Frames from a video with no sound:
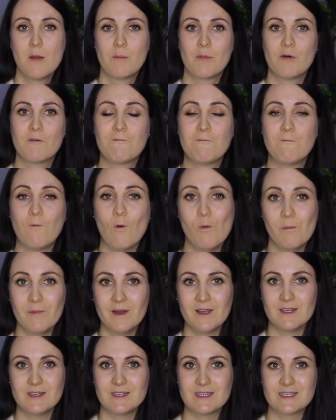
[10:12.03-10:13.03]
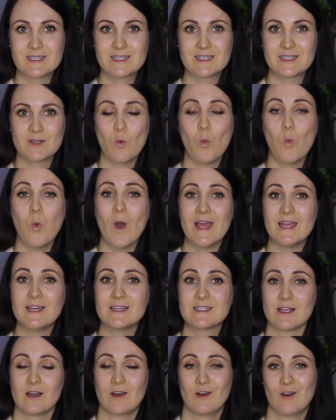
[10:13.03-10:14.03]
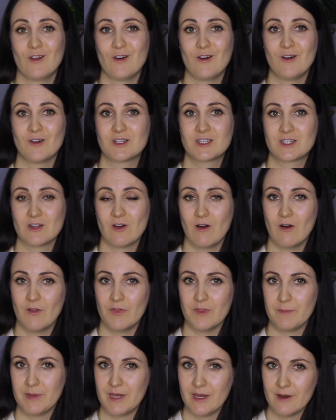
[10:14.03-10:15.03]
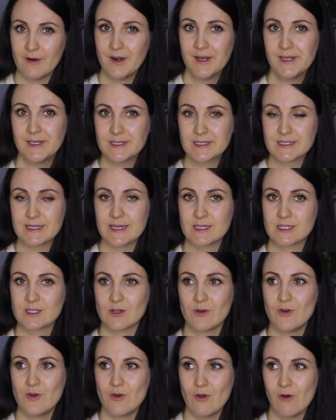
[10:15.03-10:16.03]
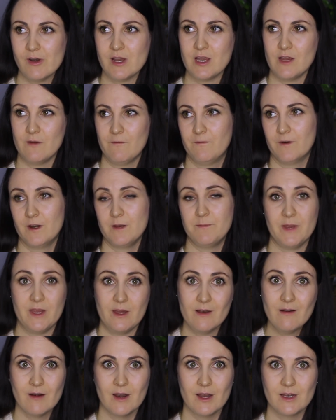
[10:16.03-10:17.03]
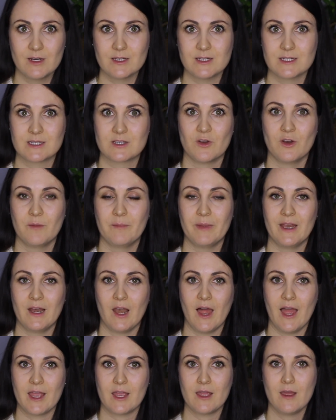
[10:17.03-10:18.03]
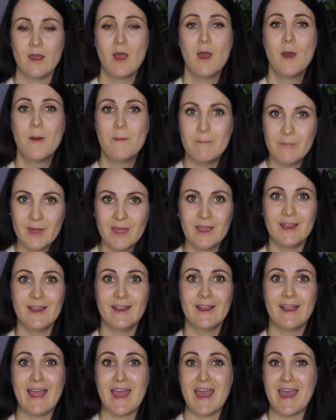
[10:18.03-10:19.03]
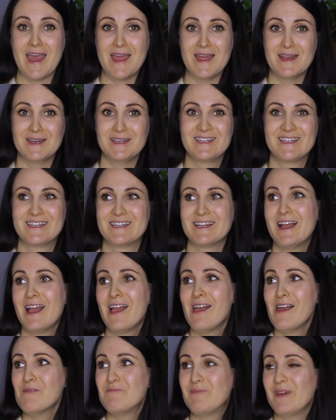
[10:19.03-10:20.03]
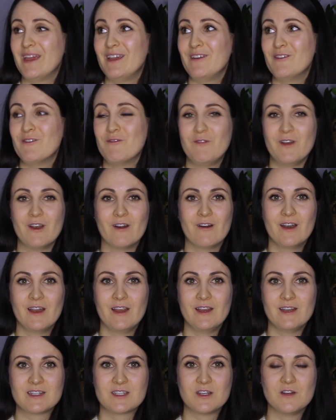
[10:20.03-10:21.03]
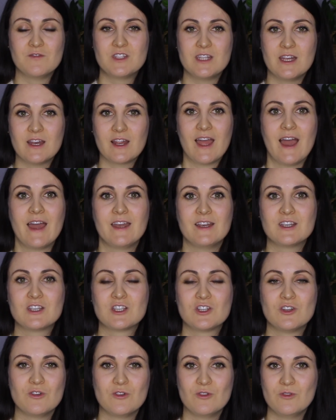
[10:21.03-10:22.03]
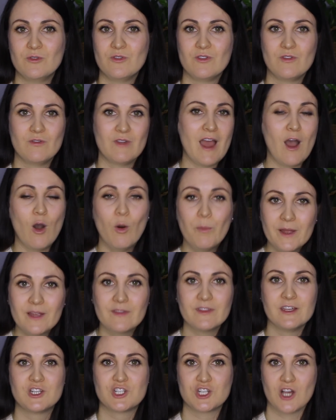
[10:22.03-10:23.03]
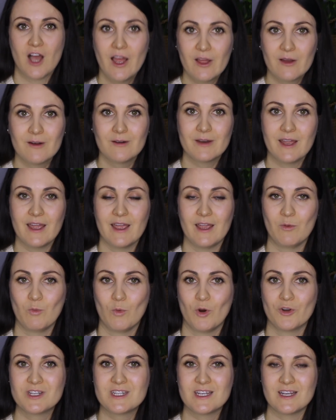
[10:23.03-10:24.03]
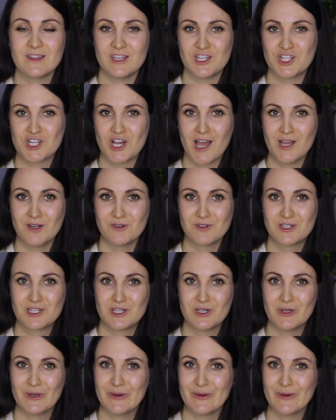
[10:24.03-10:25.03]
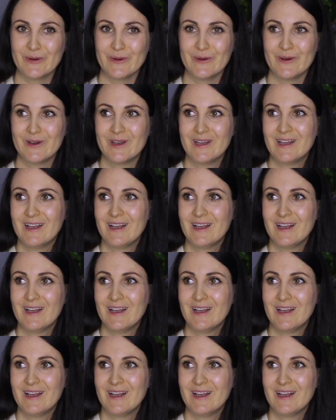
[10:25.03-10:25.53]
performance weighs a lot on the parents. And so not every parent is going to be like me and be very sort of dedicated to helping their child and wanting their child to